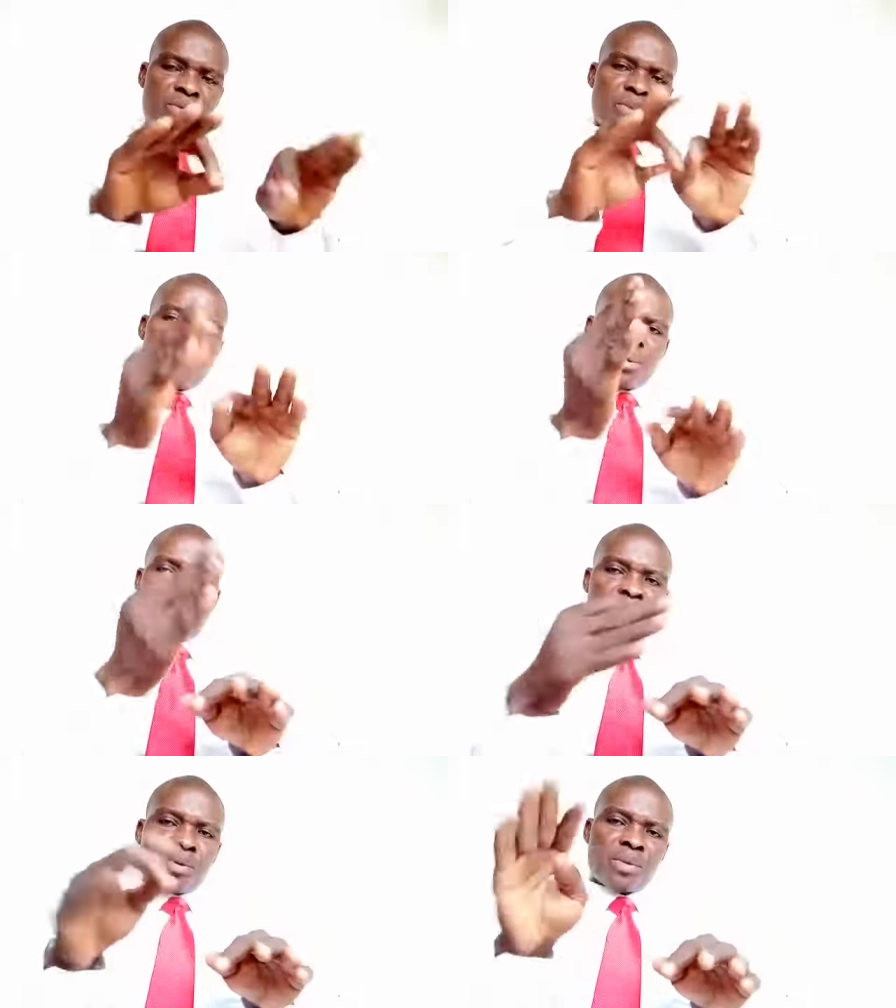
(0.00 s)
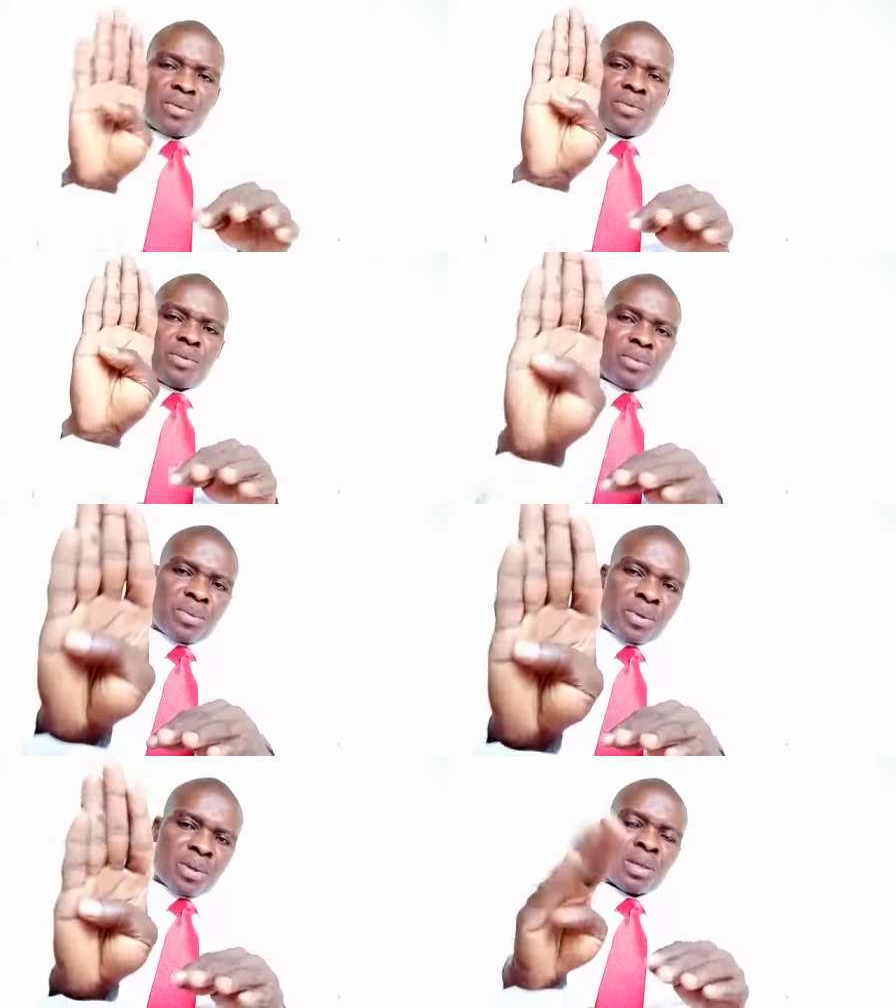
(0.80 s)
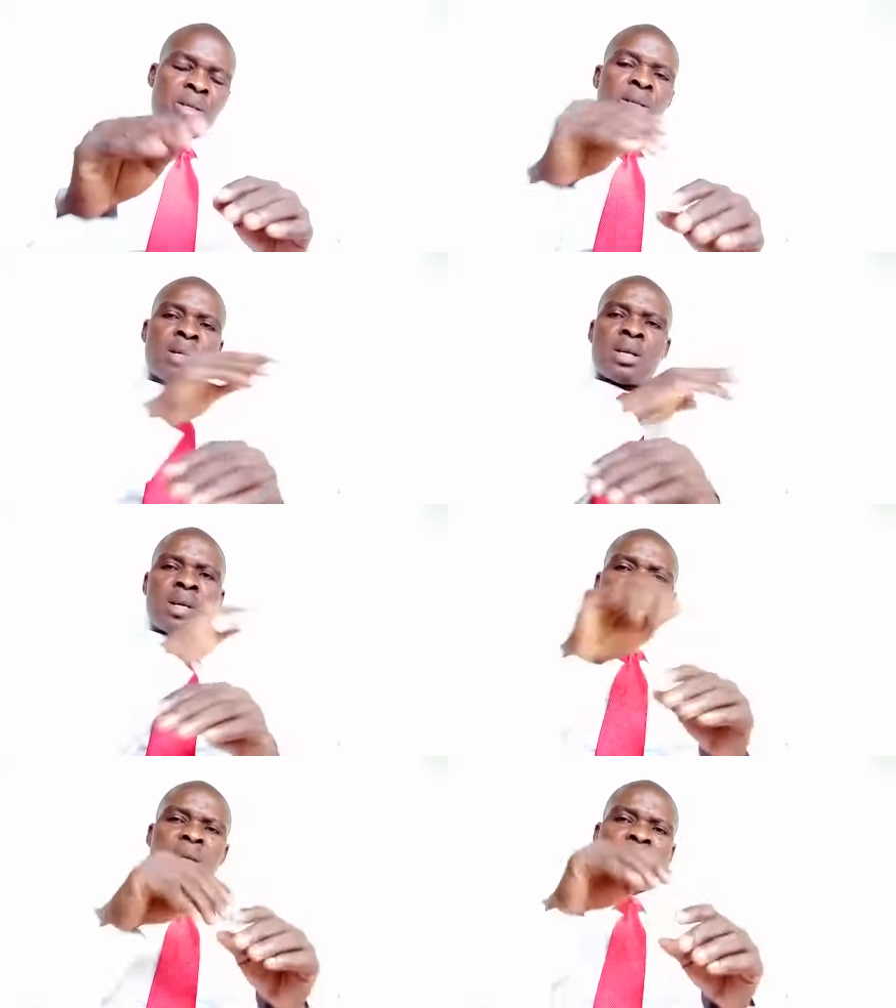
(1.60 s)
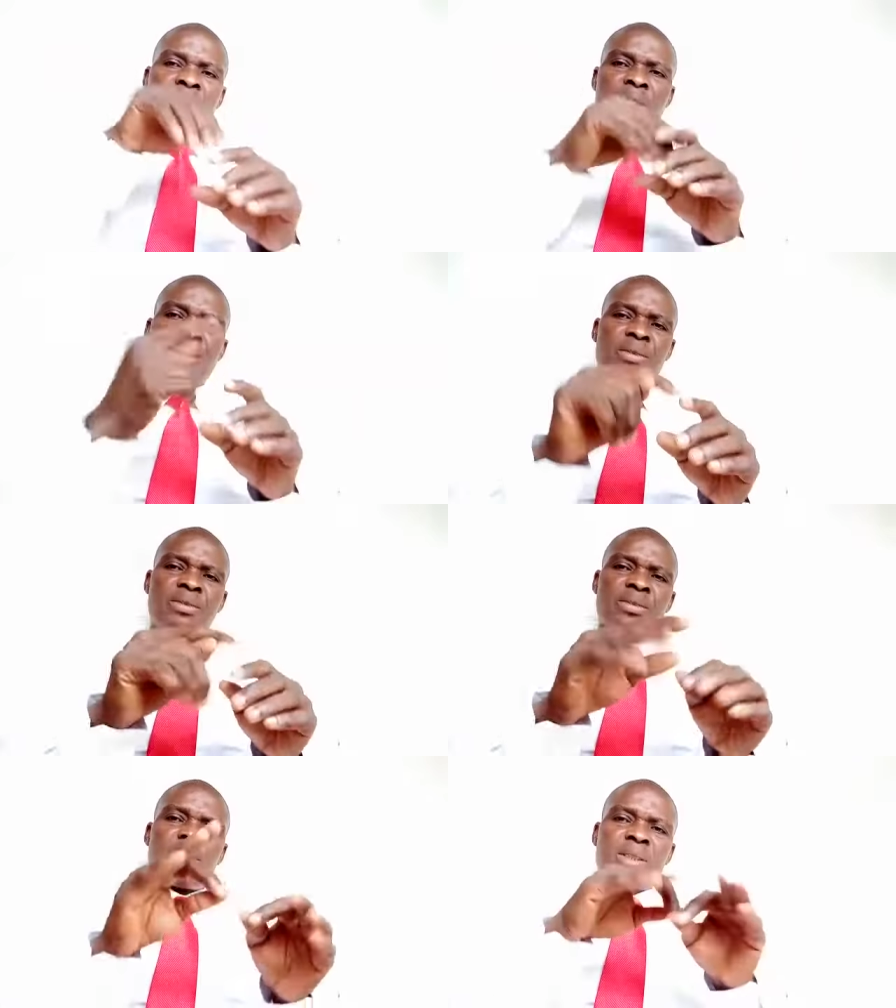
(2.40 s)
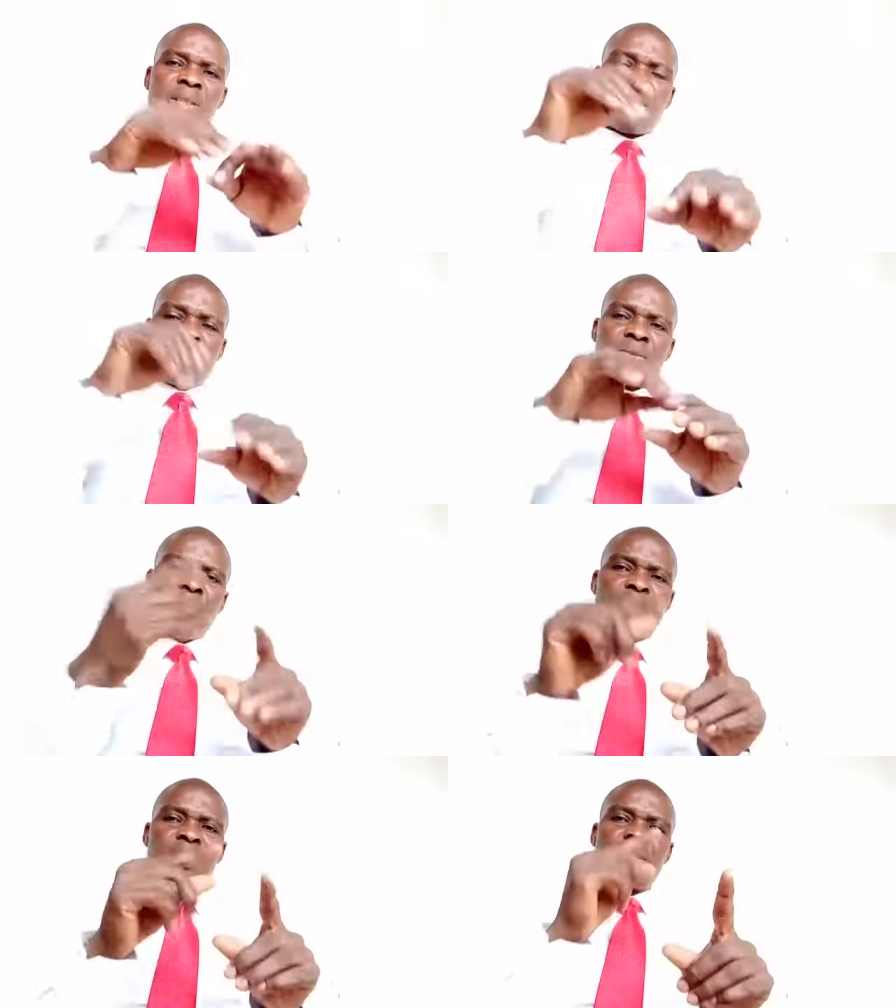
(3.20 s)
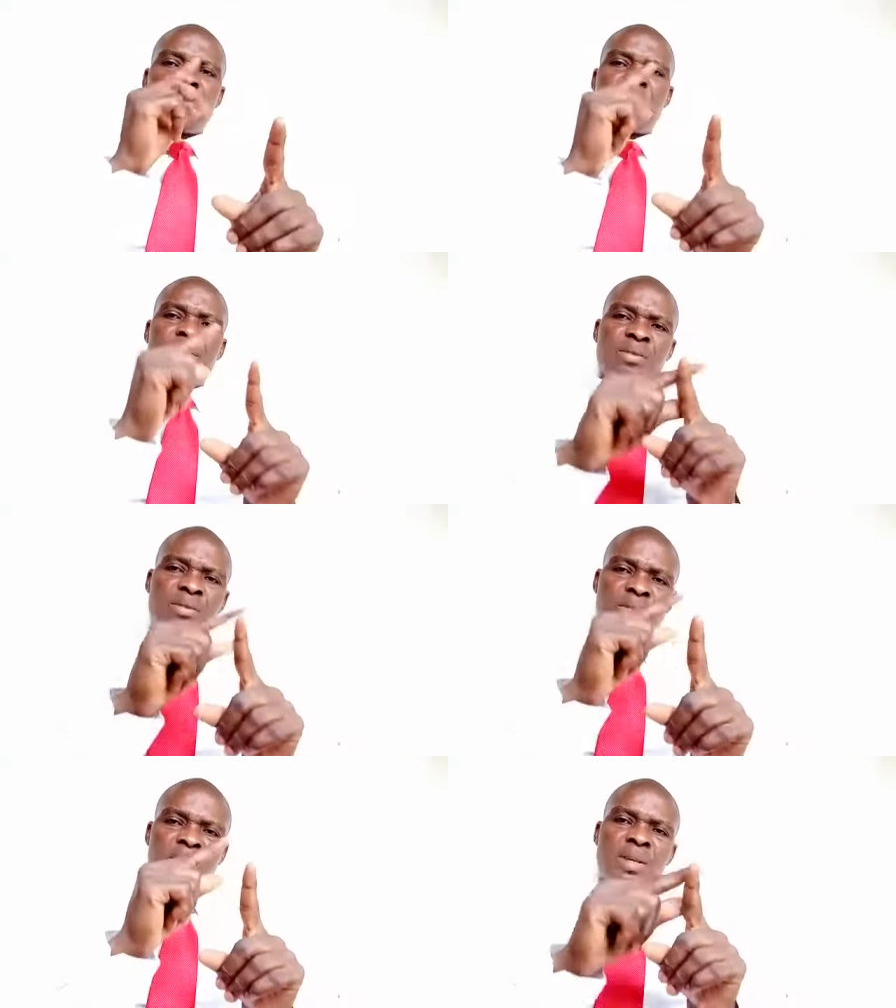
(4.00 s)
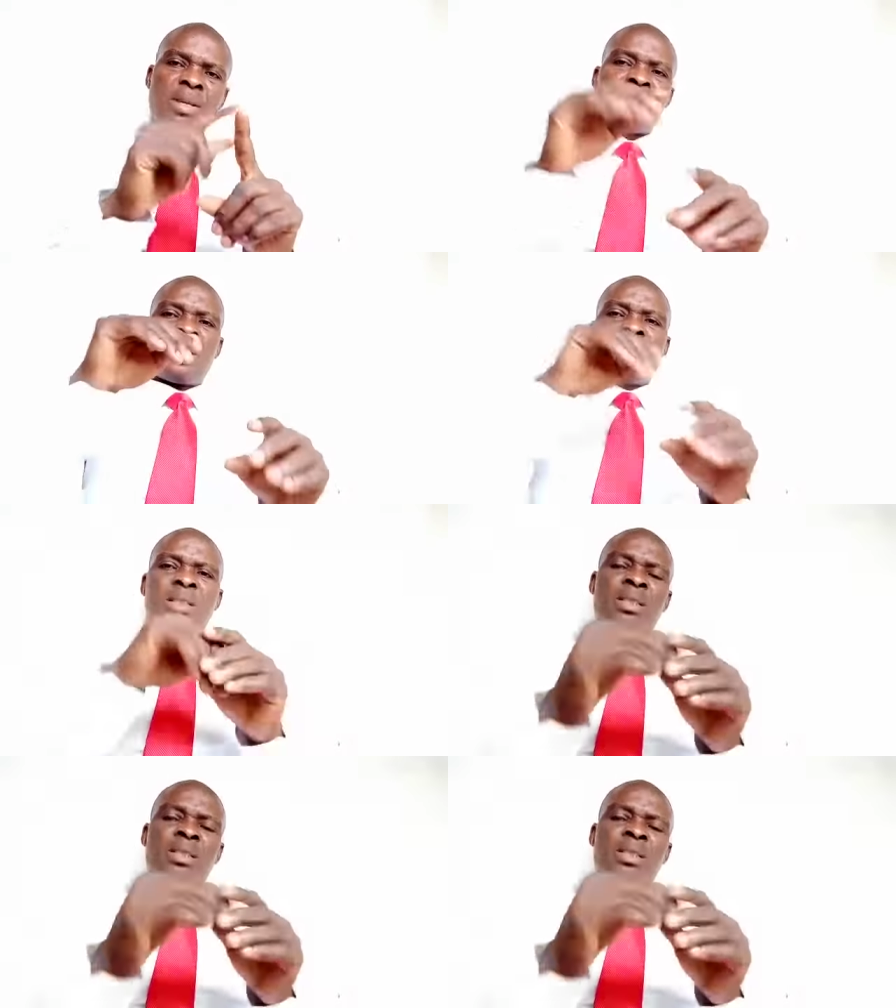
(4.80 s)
and if the tense of a verb in the active voice is in past tense,